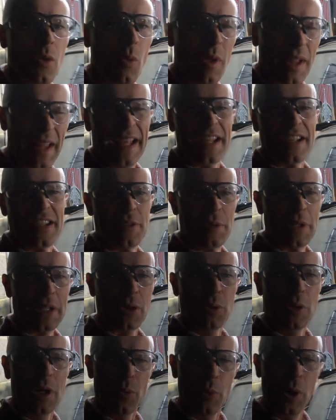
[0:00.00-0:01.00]
Well, that actually
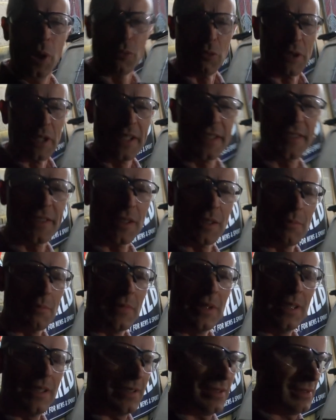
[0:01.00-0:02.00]
went quite well really, so
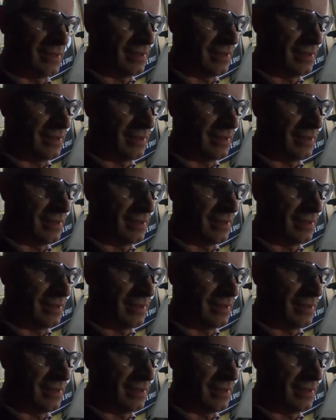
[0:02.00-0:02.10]
I'm